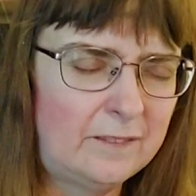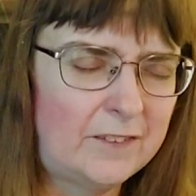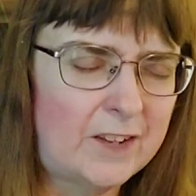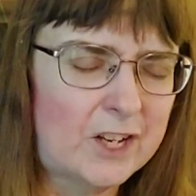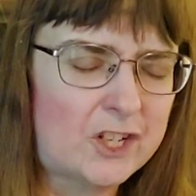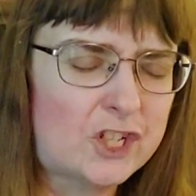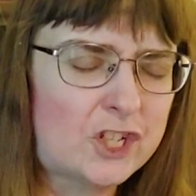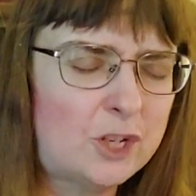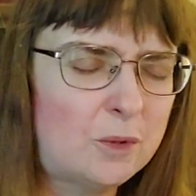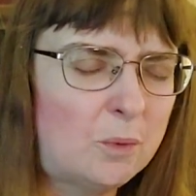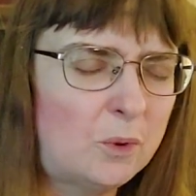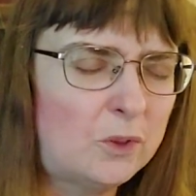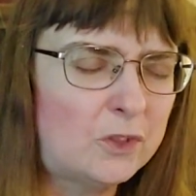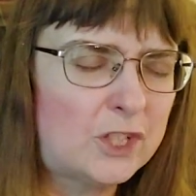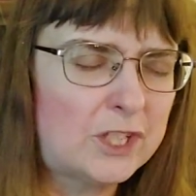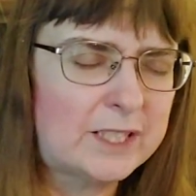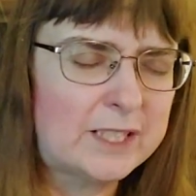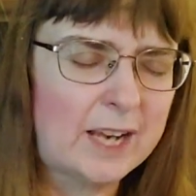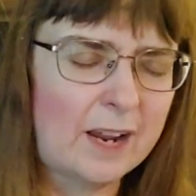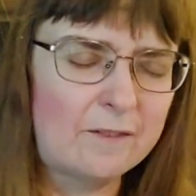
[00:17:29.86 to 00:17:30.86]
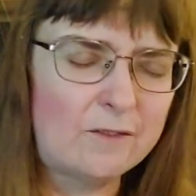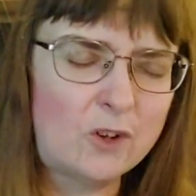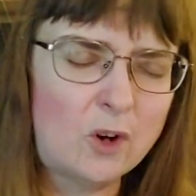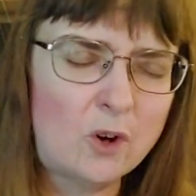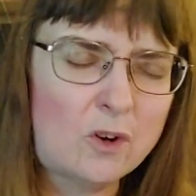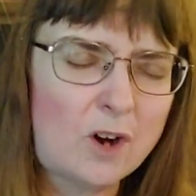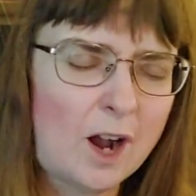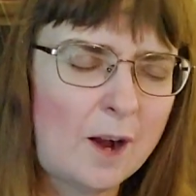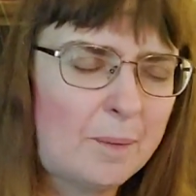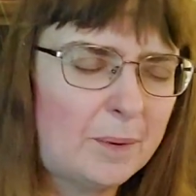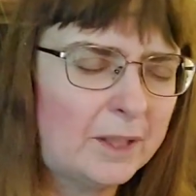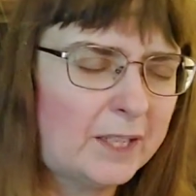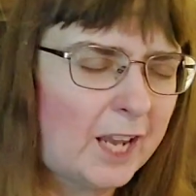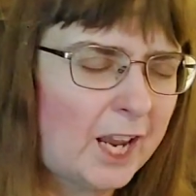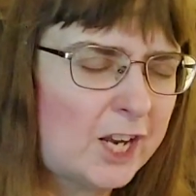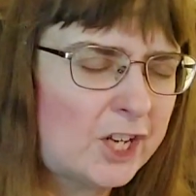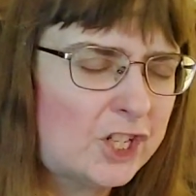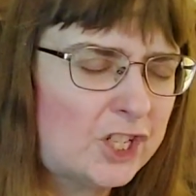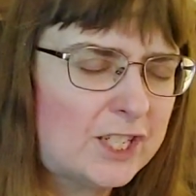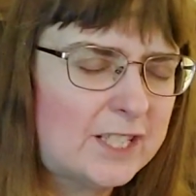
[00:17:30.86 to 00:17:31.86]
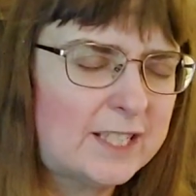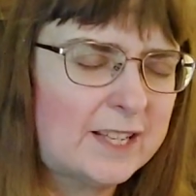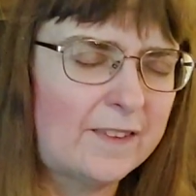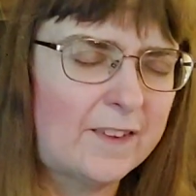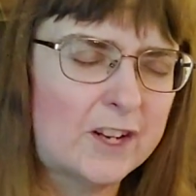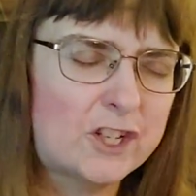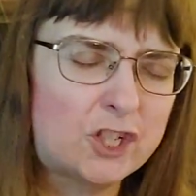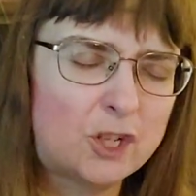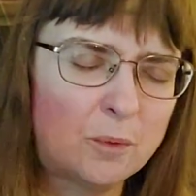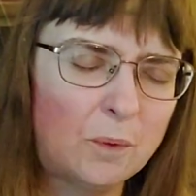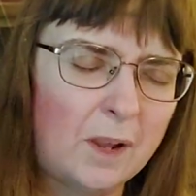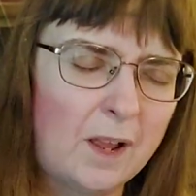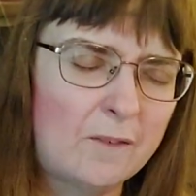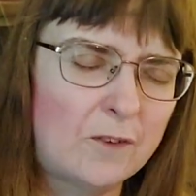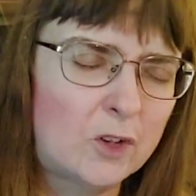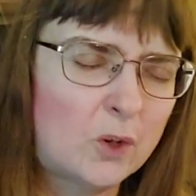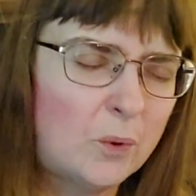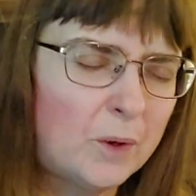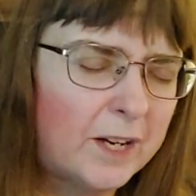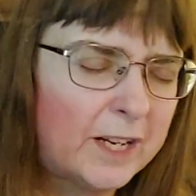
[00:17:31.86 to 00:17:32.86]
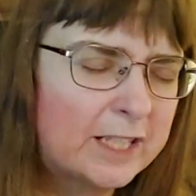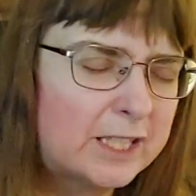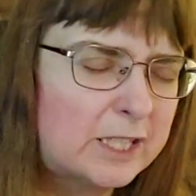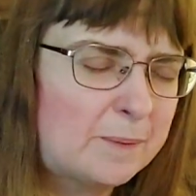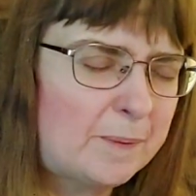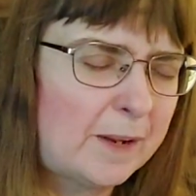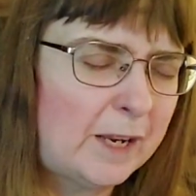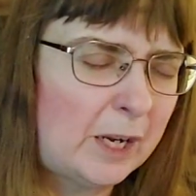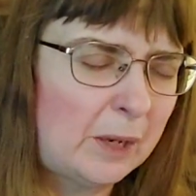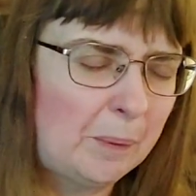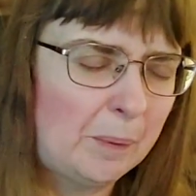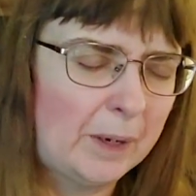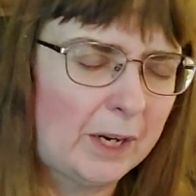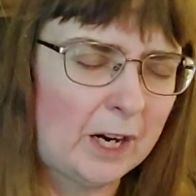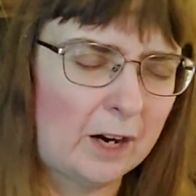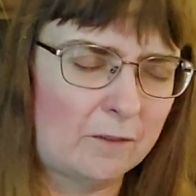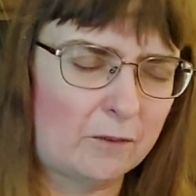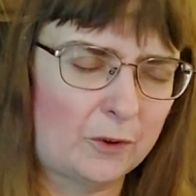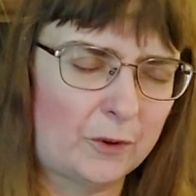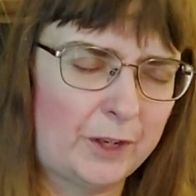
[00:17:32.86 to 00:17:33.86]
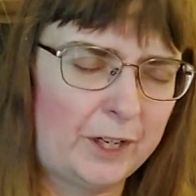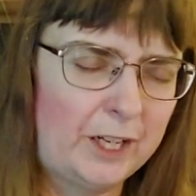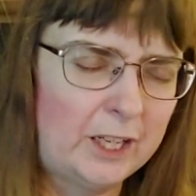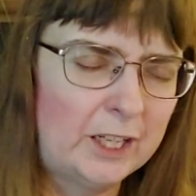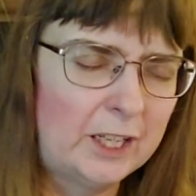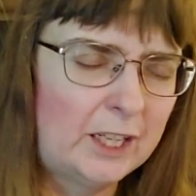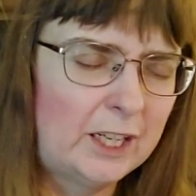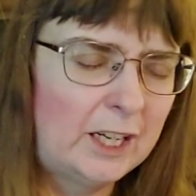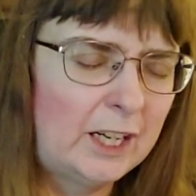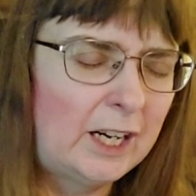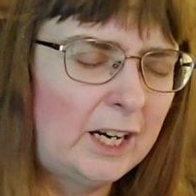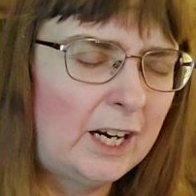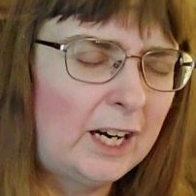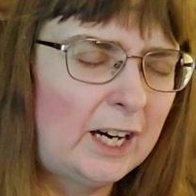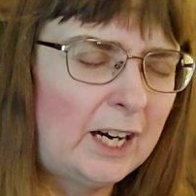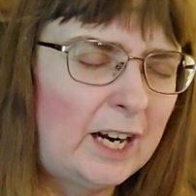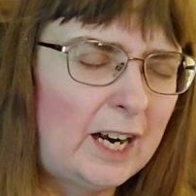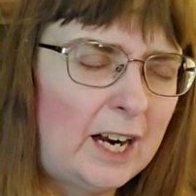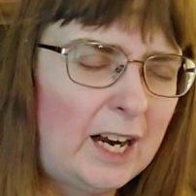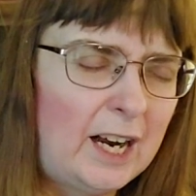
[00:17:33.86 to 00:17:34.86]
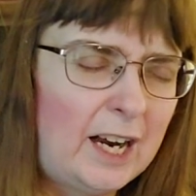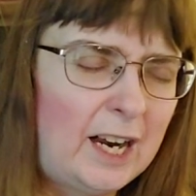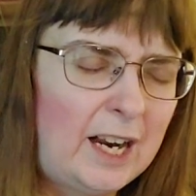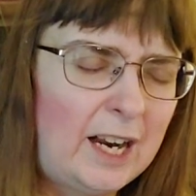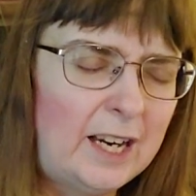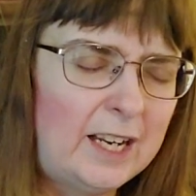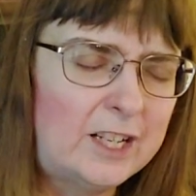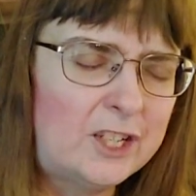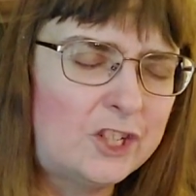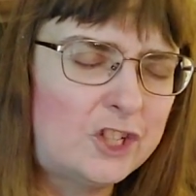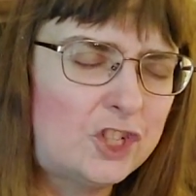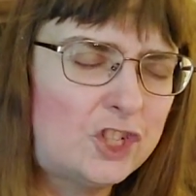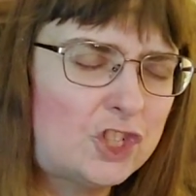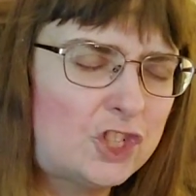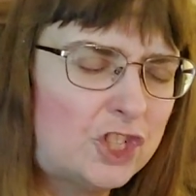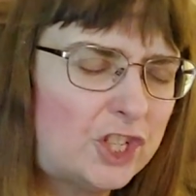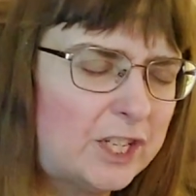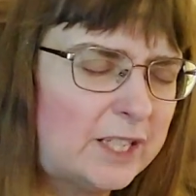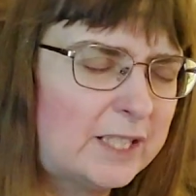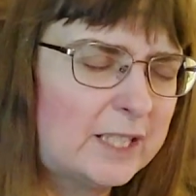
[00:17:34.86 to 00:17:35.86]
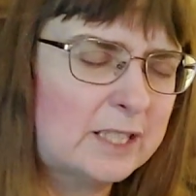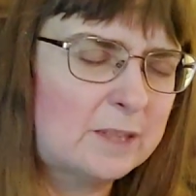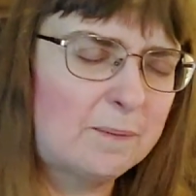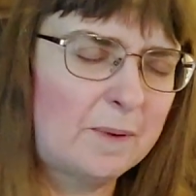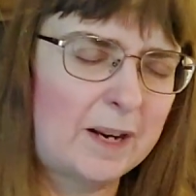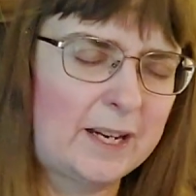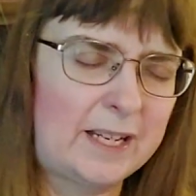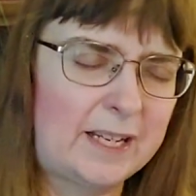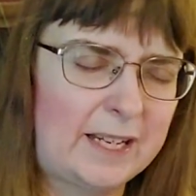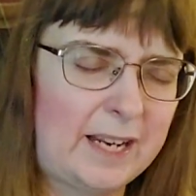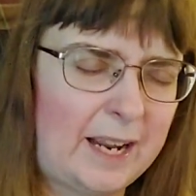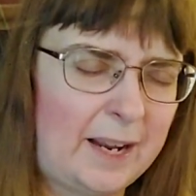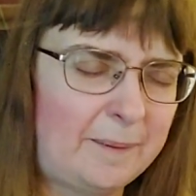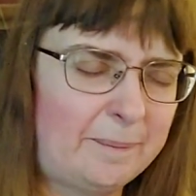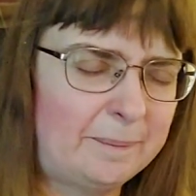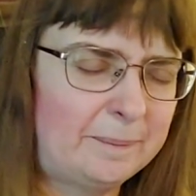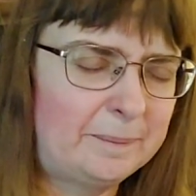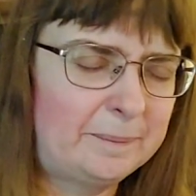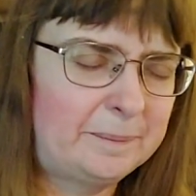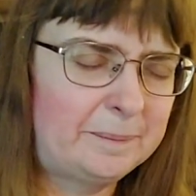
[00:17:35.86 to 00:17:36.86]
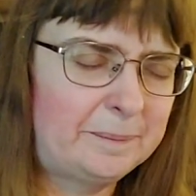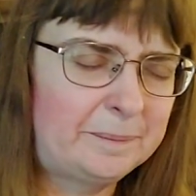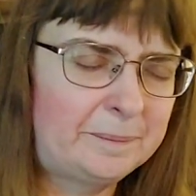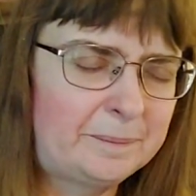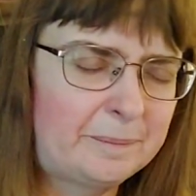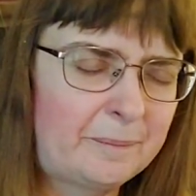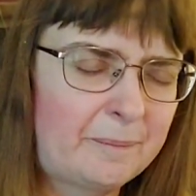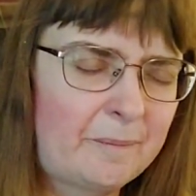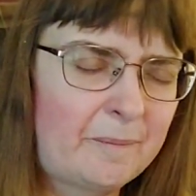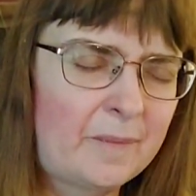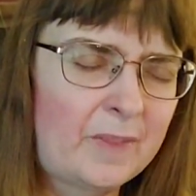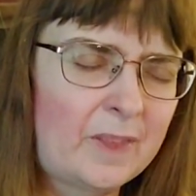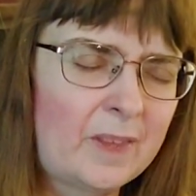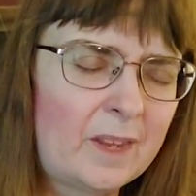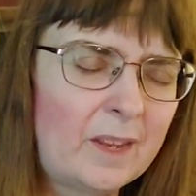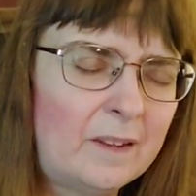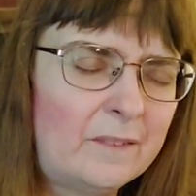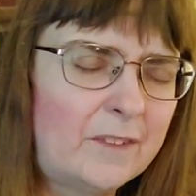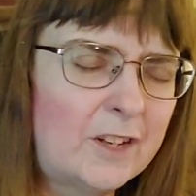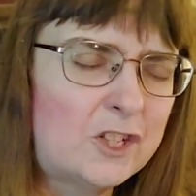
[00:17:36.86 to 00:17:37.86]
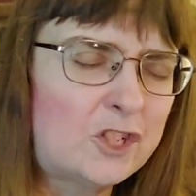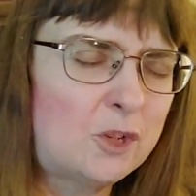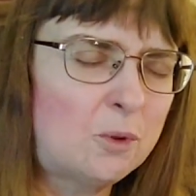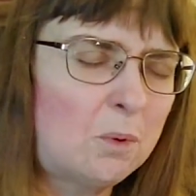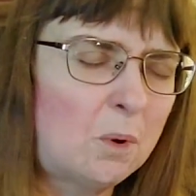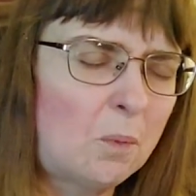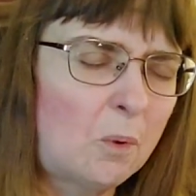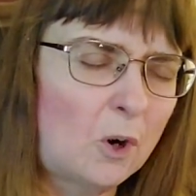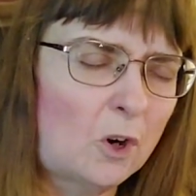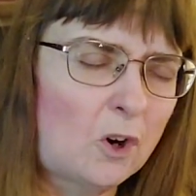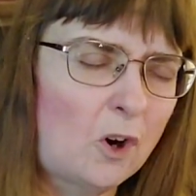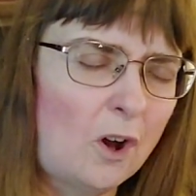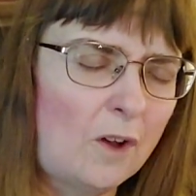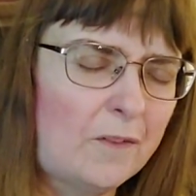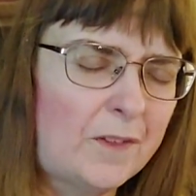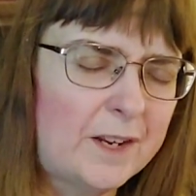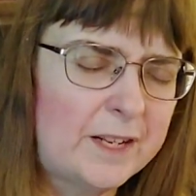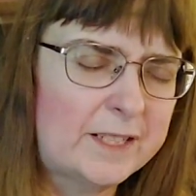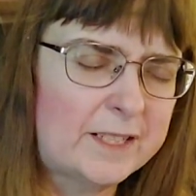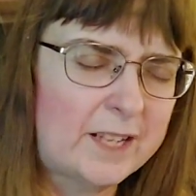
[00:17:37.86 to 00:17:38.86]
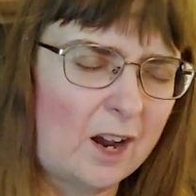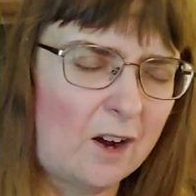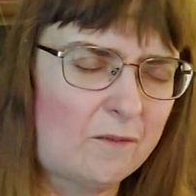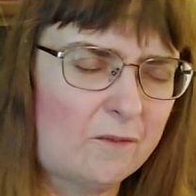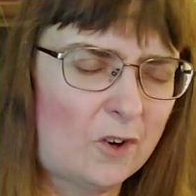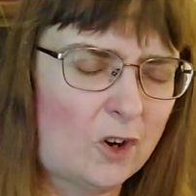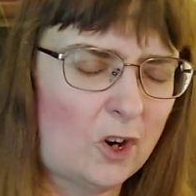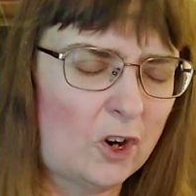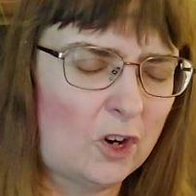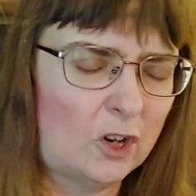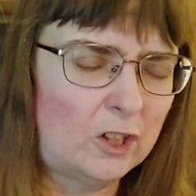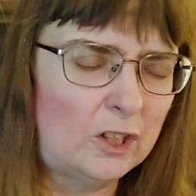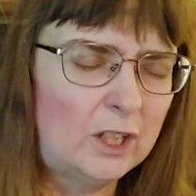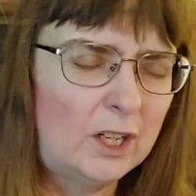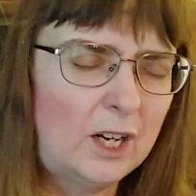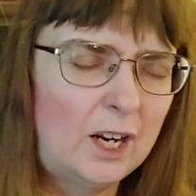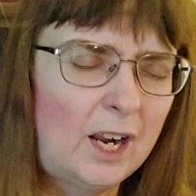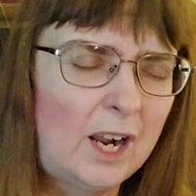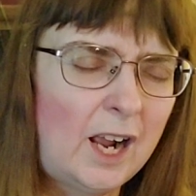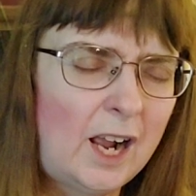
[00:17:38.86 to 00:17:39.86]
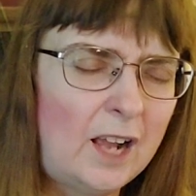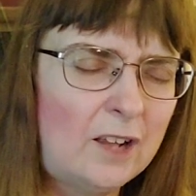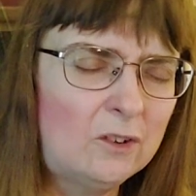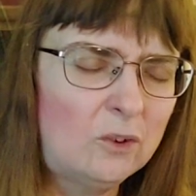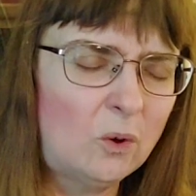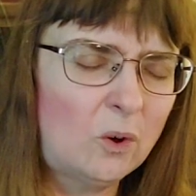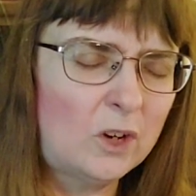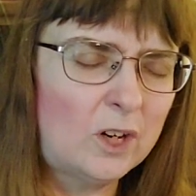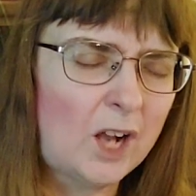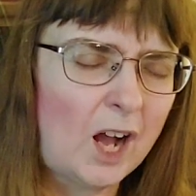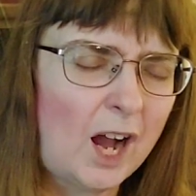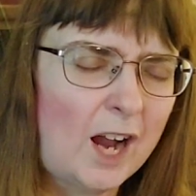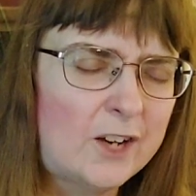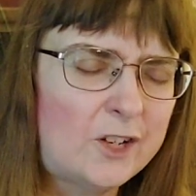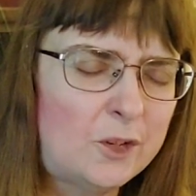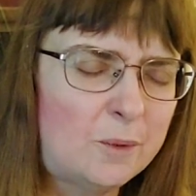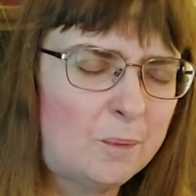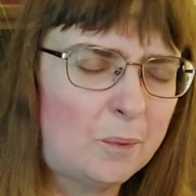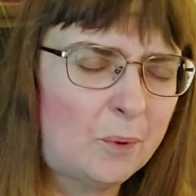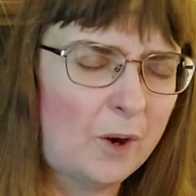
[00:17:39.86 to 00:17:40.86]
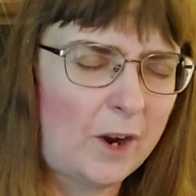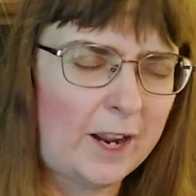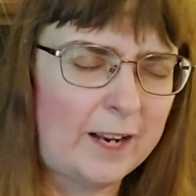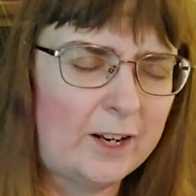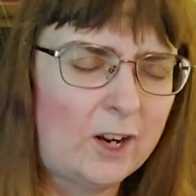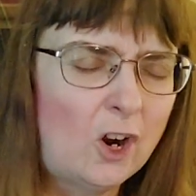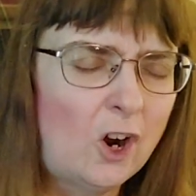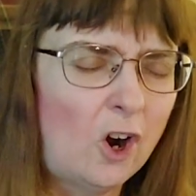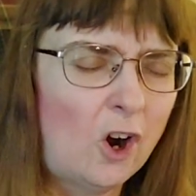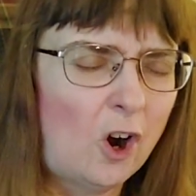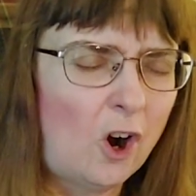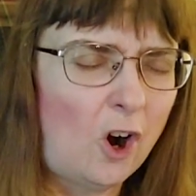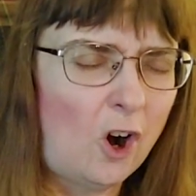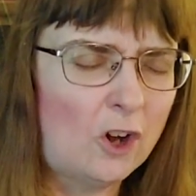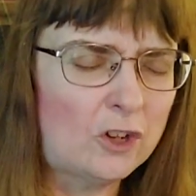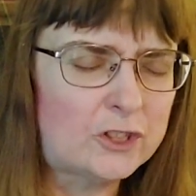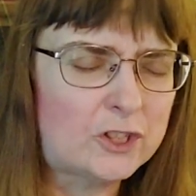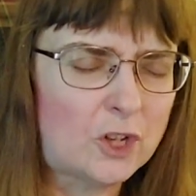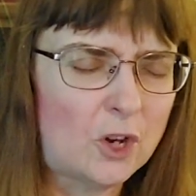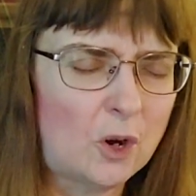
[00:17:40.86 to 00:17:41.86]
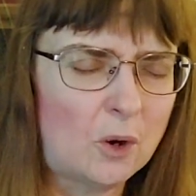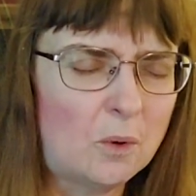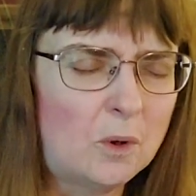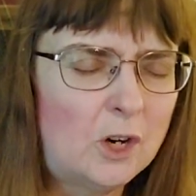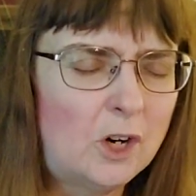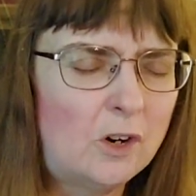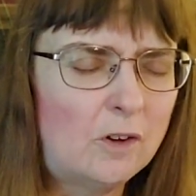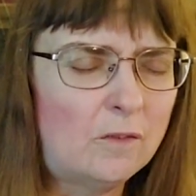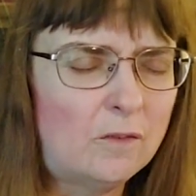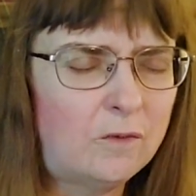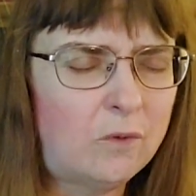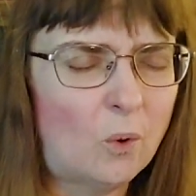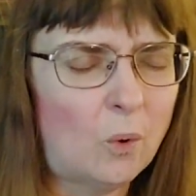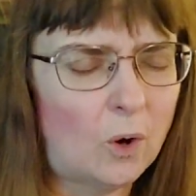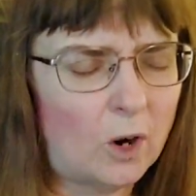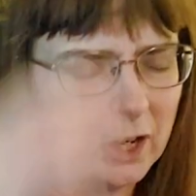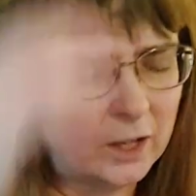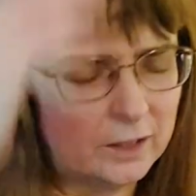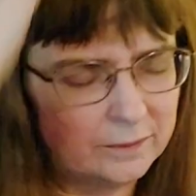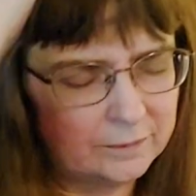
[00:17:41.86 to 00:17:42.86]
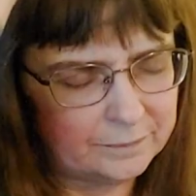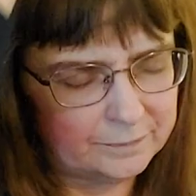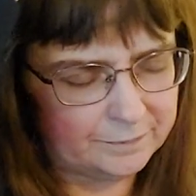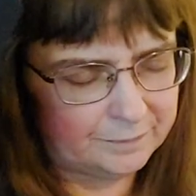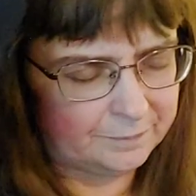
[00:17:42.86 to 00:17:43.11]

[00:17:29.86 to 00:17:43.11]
that she will just have no complications and that she will have a quick and speedy recovery. In Jesus' mighty name, that you will work all things out for her. And Lord, I do pray also for